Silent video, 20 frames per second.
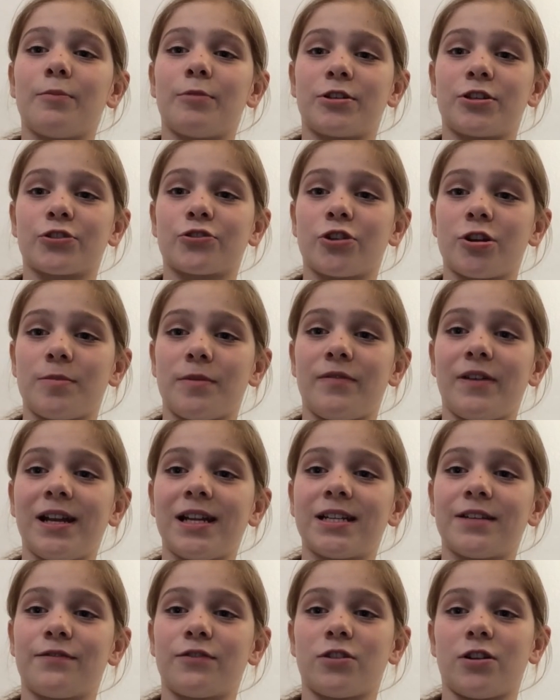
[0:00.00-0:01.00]
which is going to be
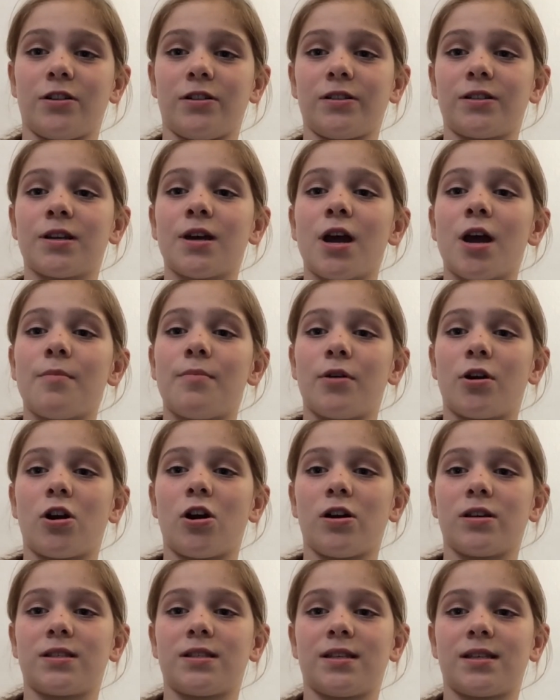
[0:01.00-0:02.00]
really difficult
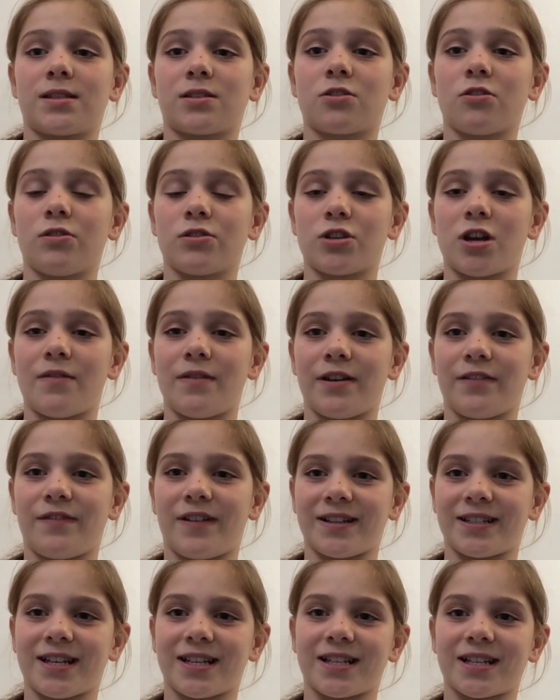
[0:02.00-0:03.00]
because this school is already
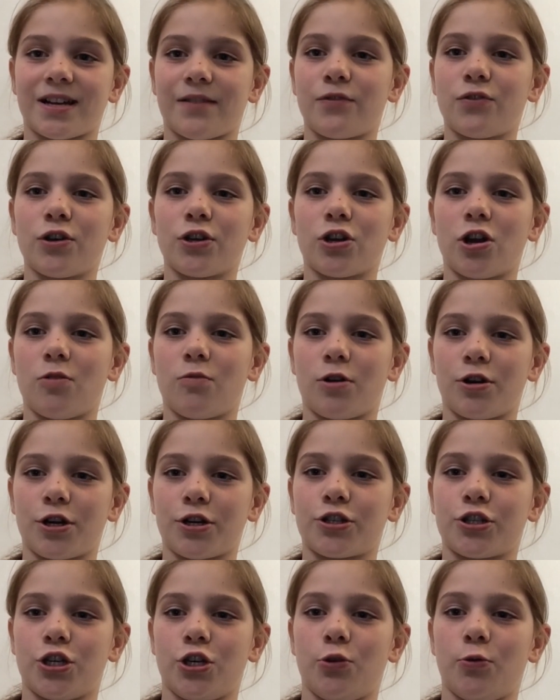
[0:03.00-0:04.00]
fantastic, I've only got one
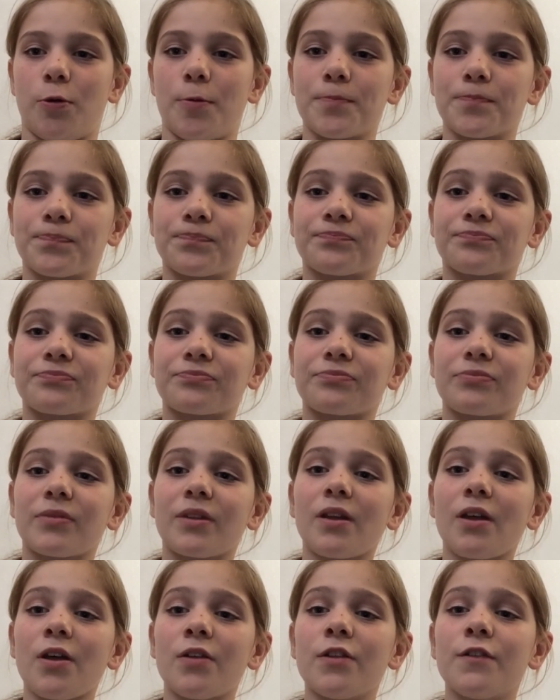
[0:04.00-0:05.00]
or two.
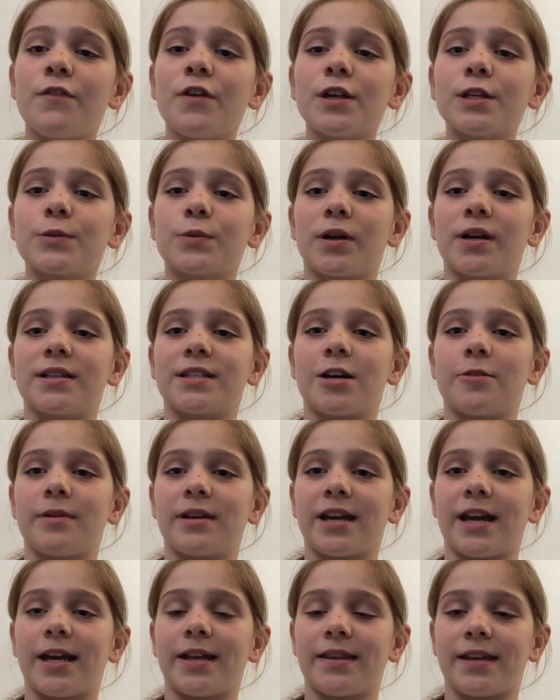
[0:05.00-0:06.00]
The first one is that
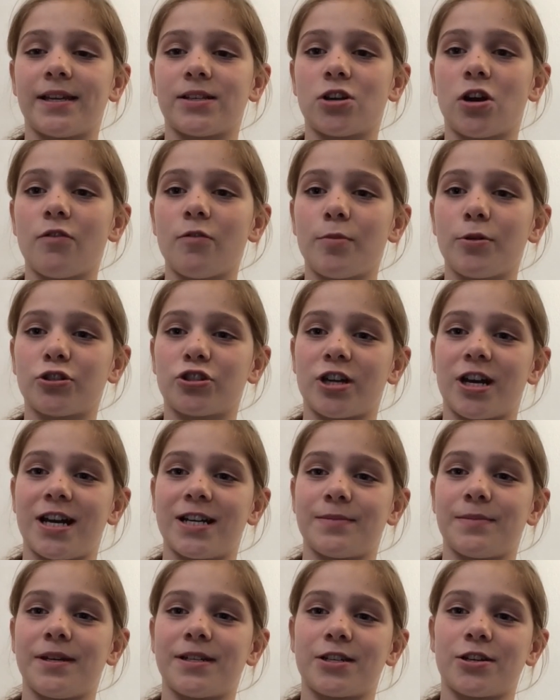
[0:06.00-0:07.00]
we get these horrible
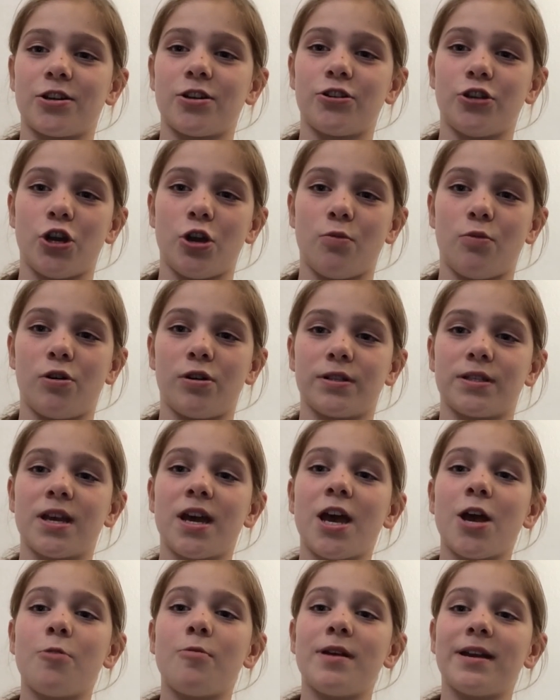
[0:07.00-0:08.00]
chairs made into new ones.
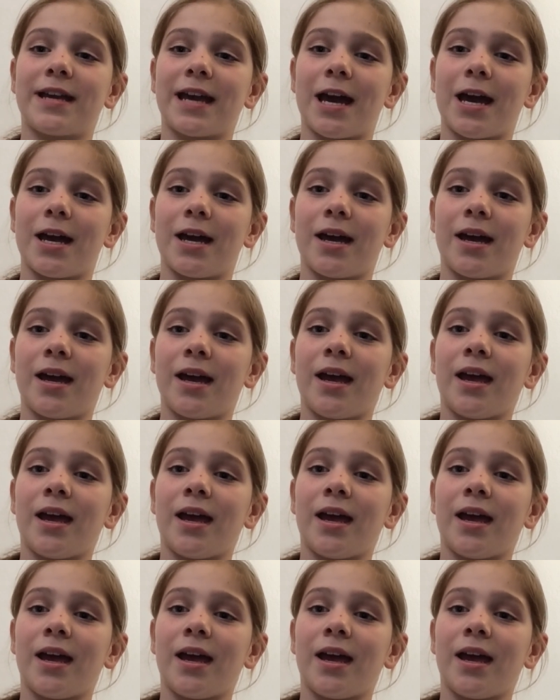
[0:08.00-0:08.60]
We get